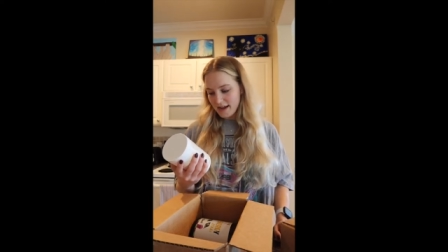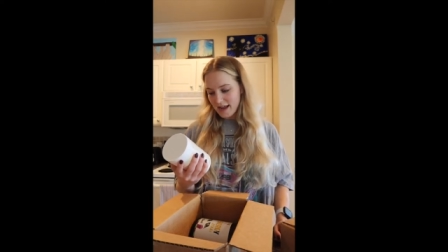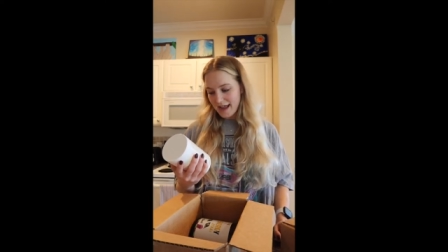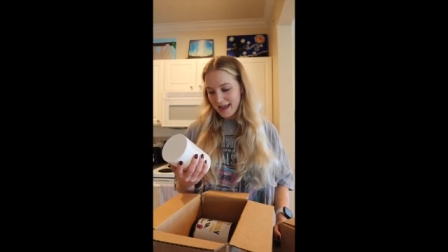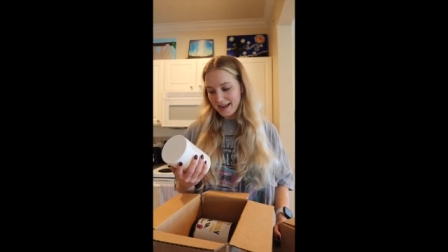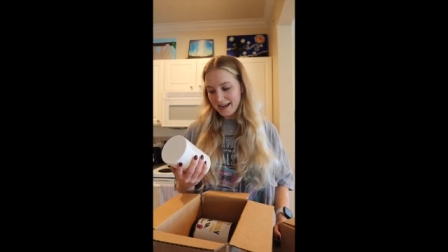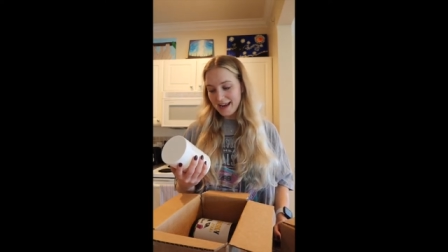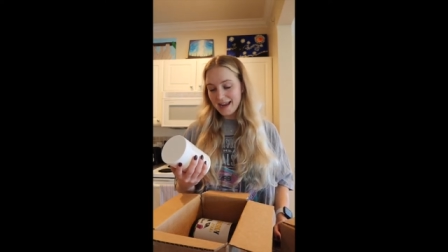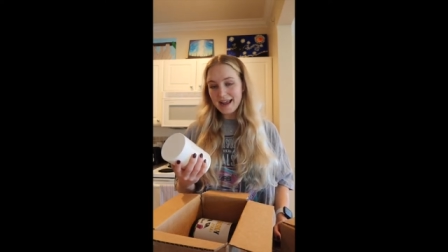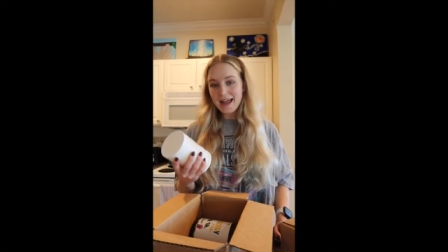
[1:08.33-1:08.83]

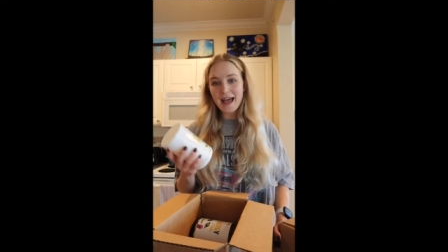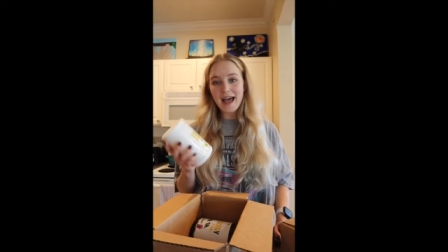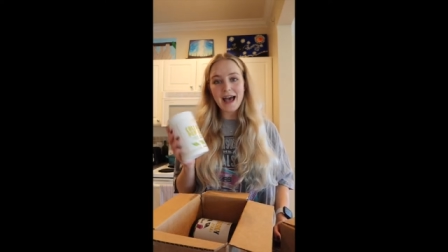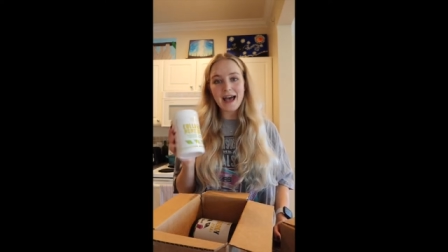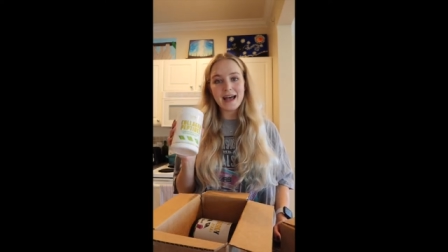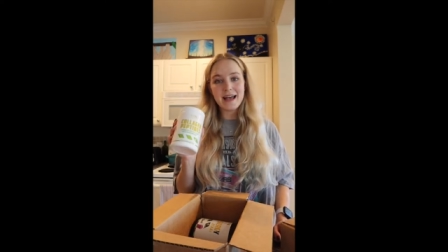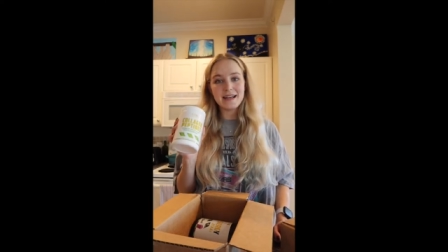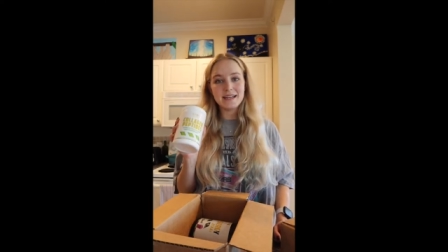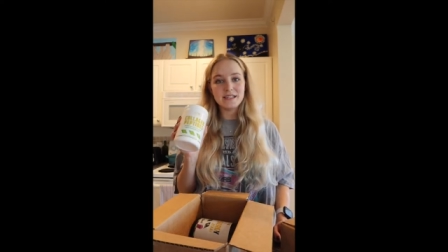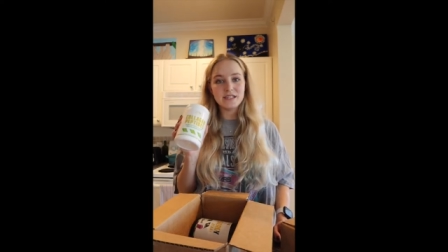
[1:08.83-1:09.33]
And it
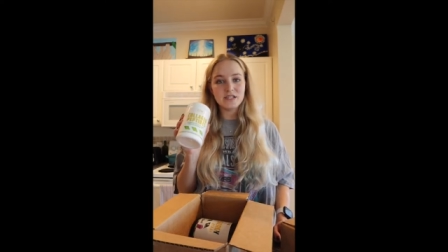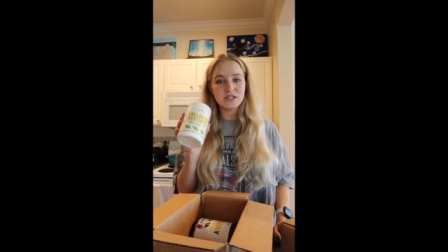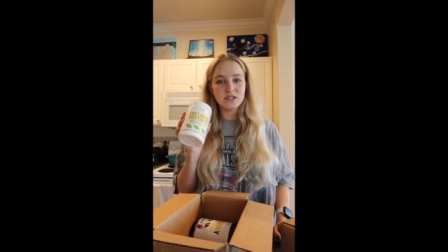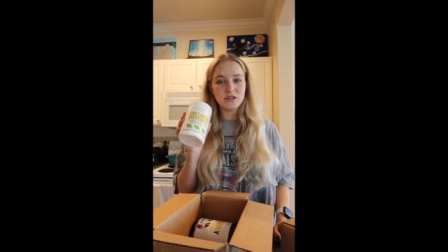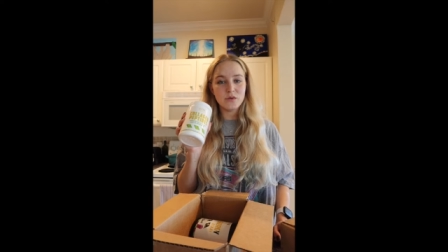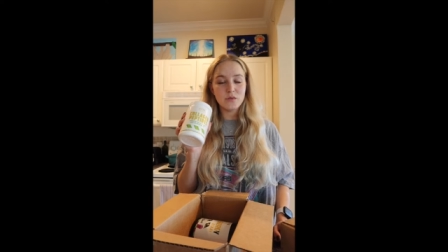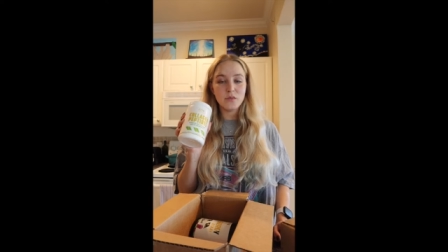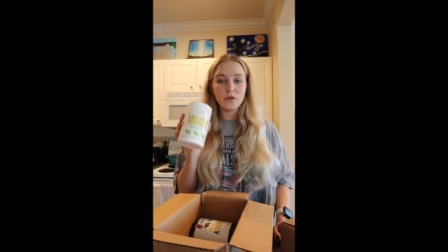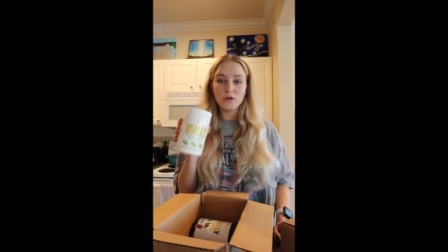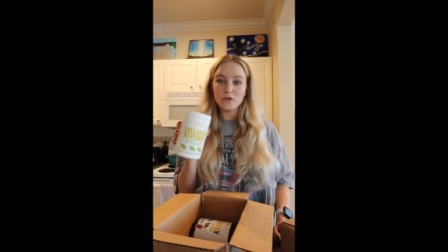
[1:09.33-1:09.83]
has
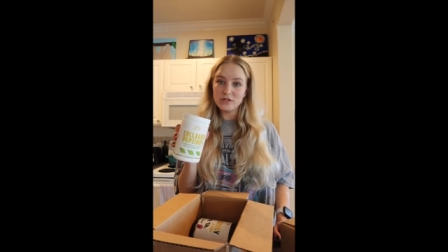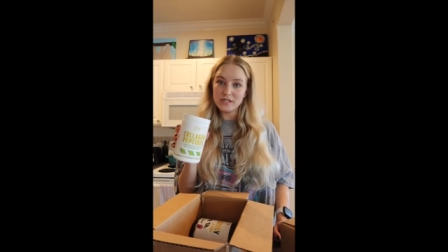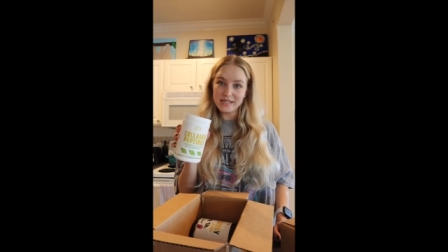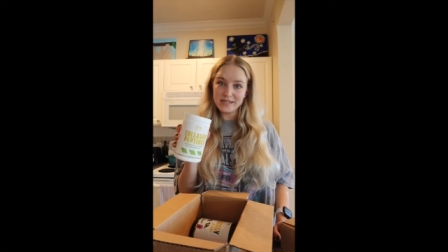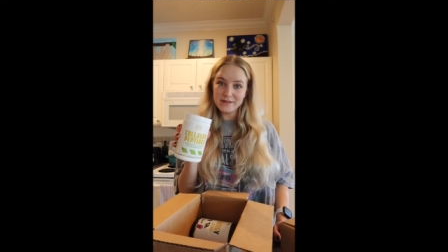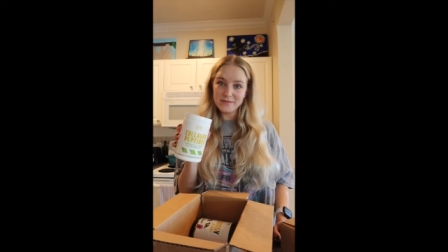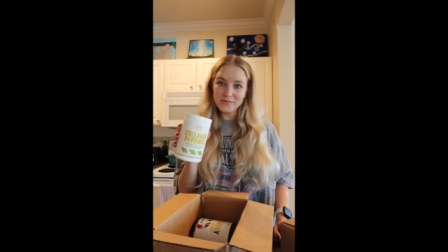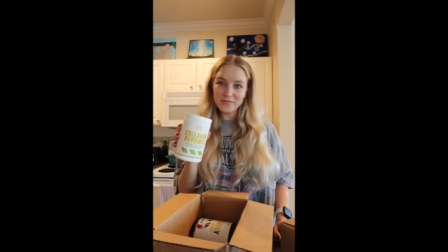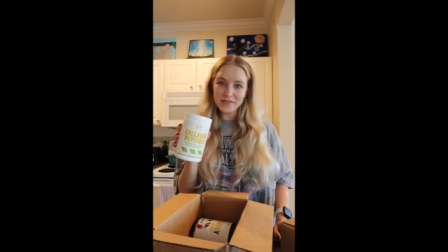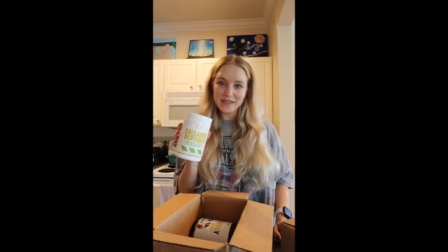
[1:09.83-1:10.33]

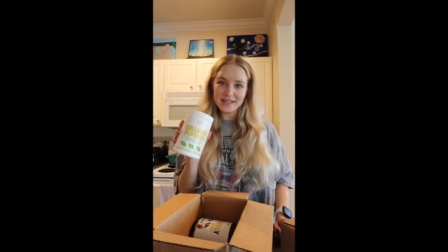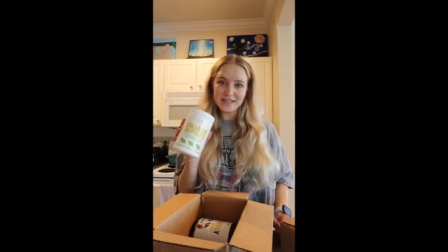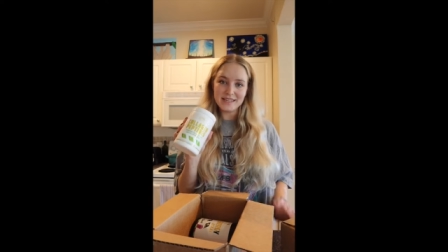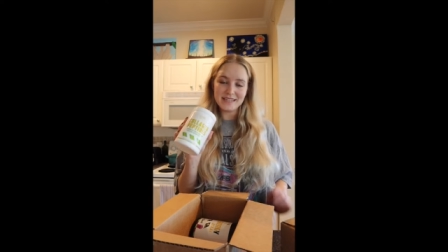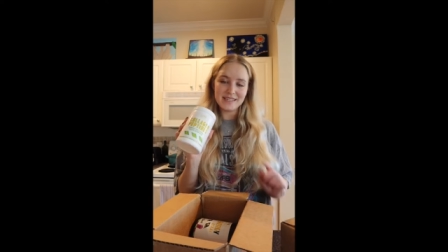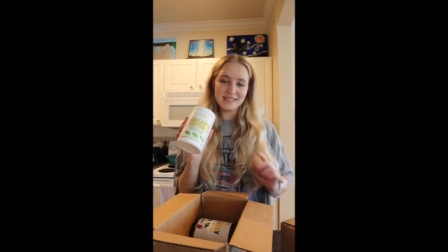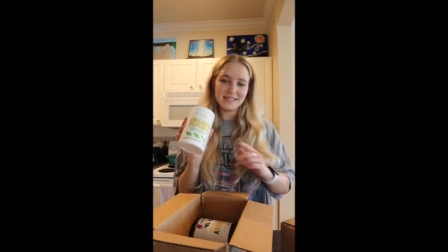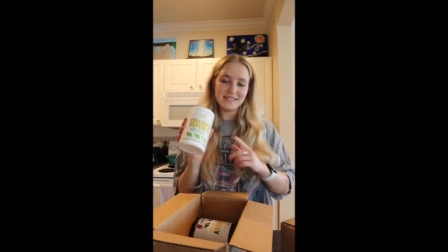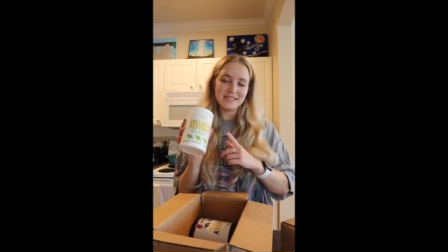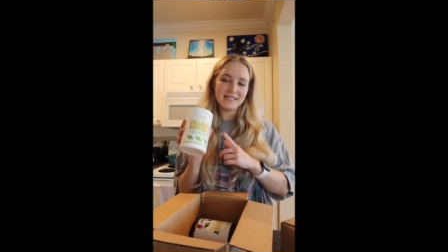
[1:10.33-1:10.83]
protein.
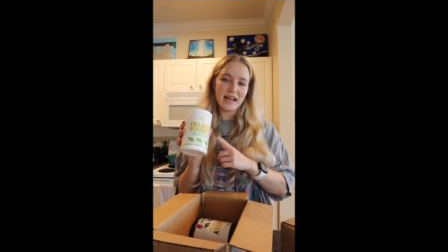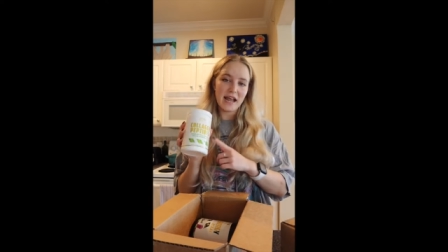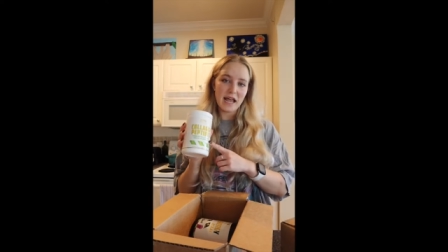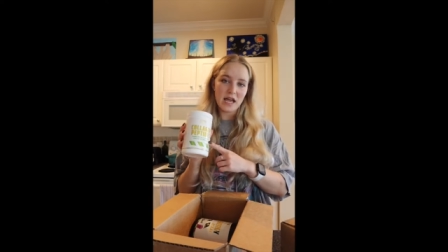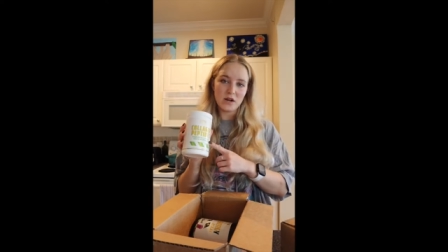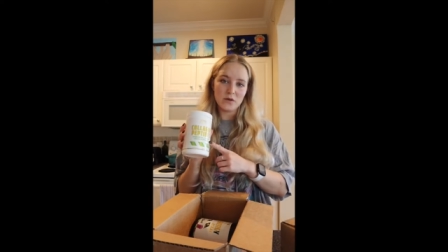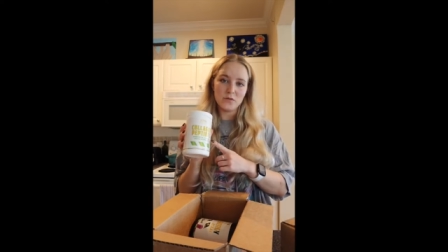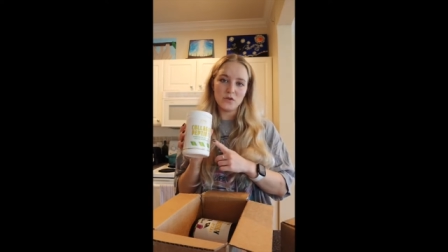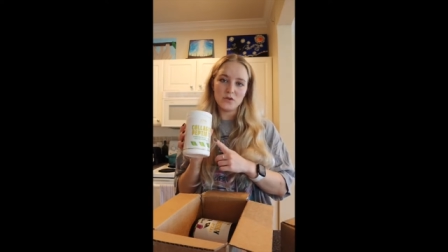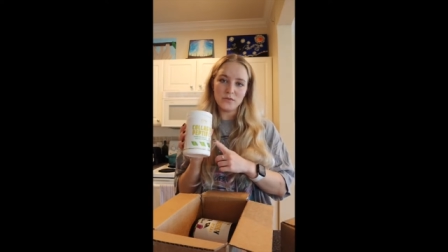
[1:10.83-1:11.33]
It is
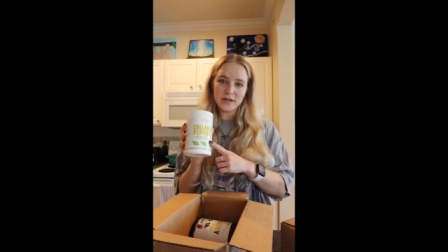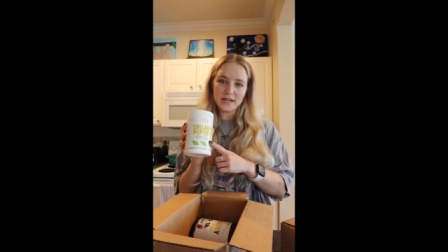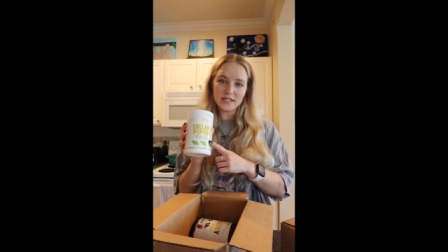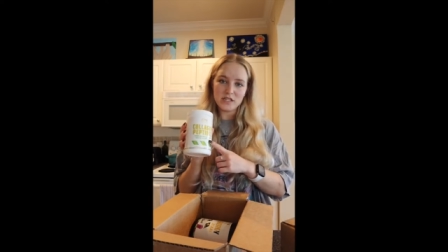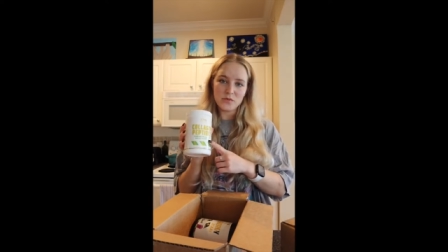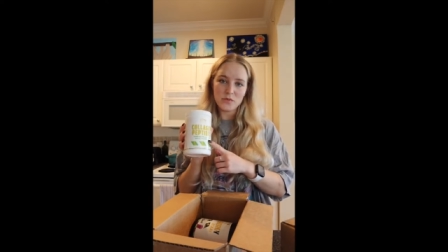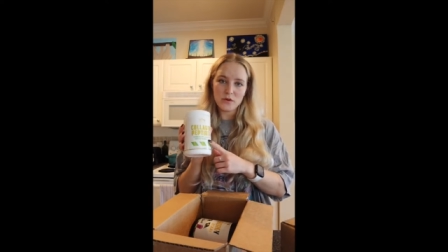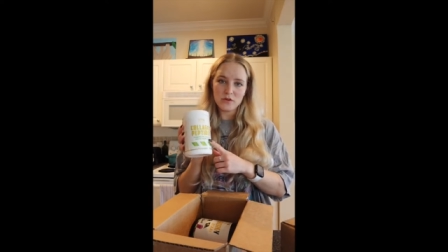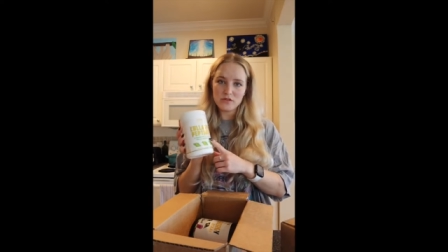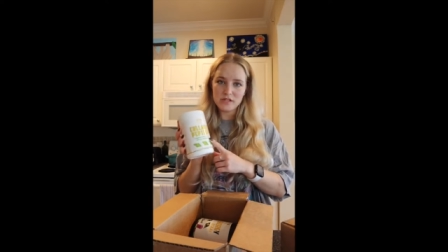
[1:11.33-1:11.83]

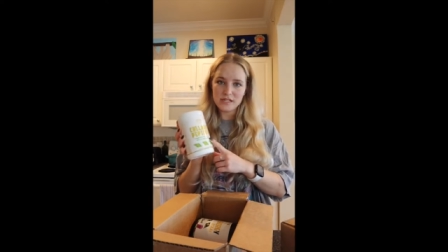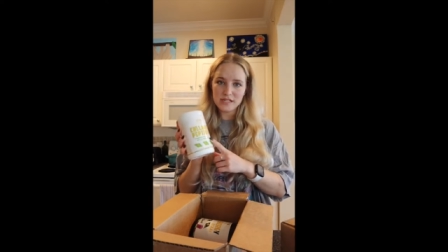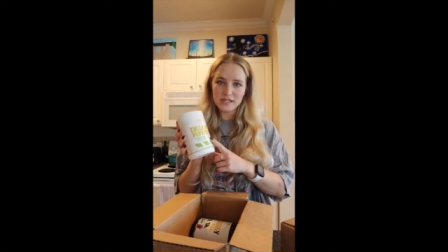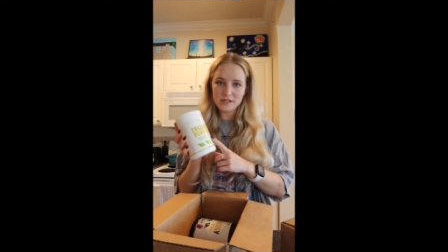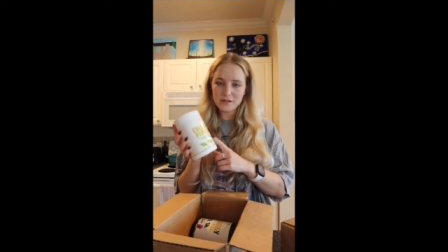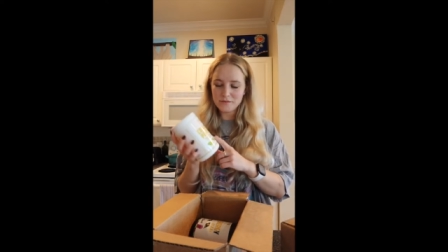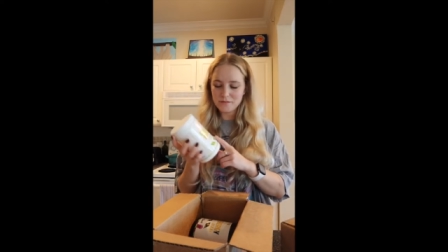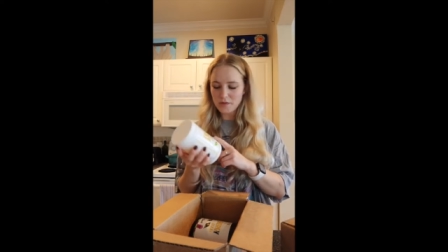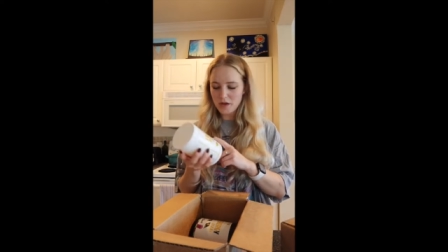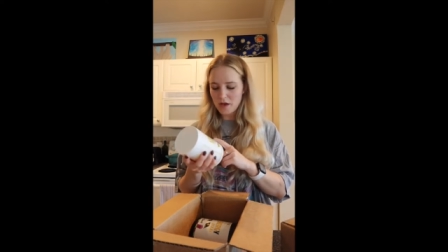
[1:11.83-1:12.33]
animal-based
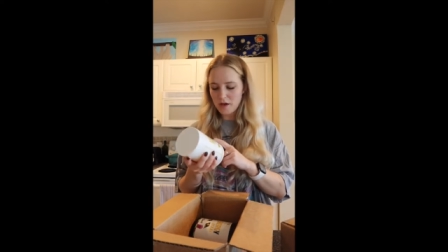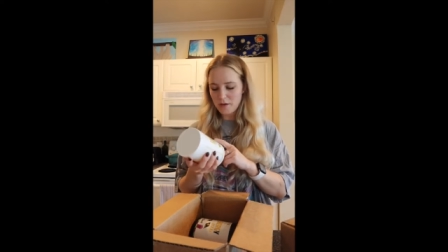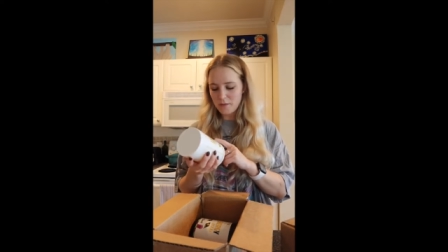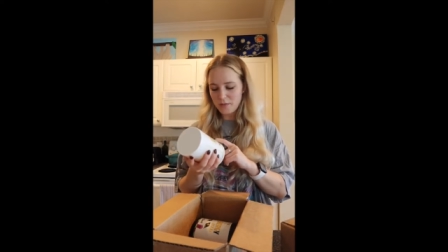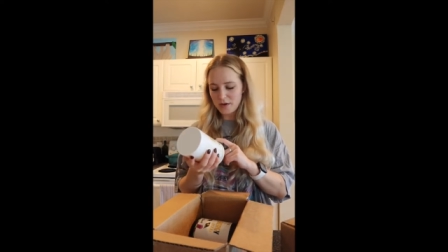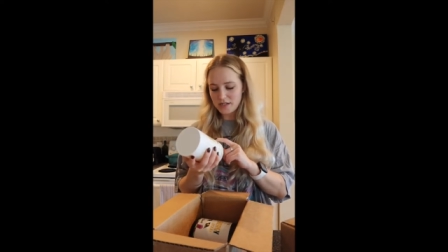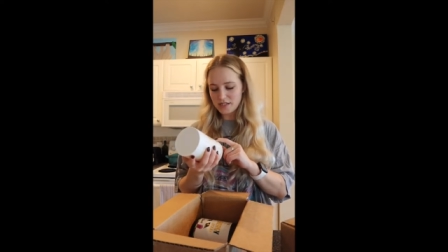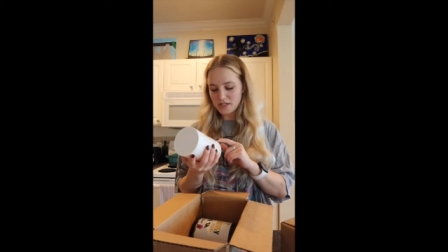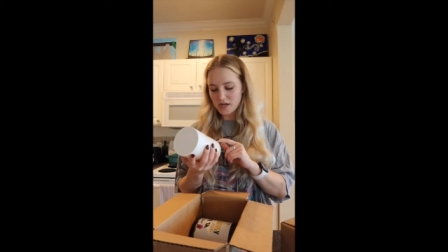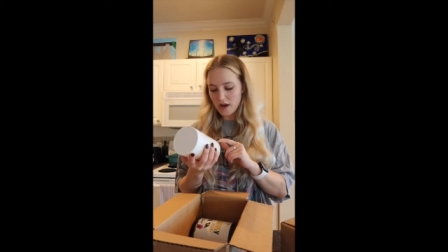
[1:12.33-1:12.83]
protein, um,
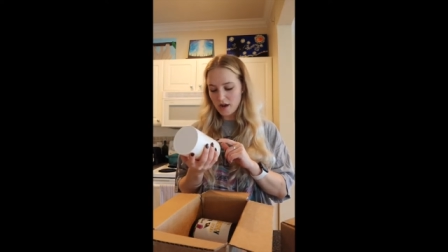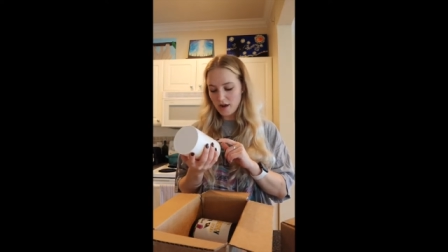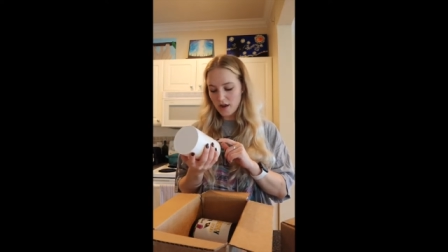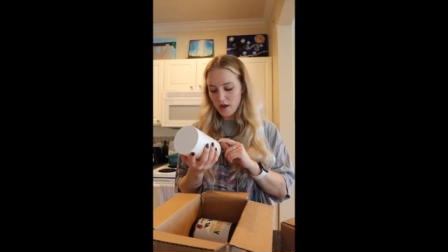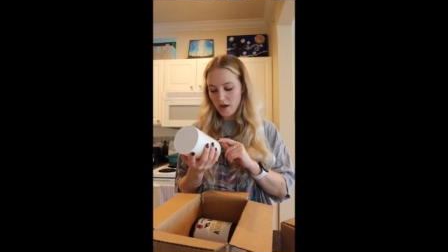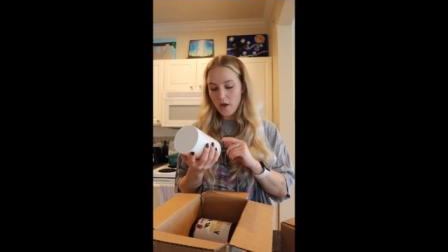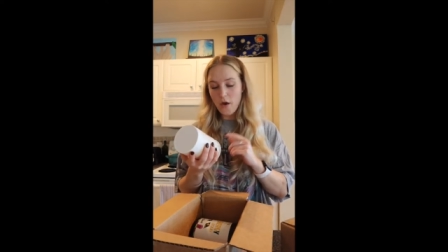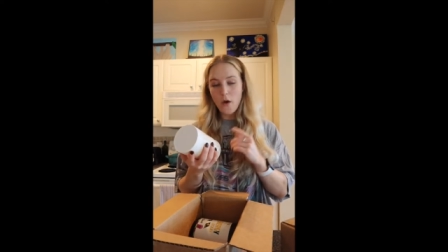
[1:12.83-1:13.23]
but it's not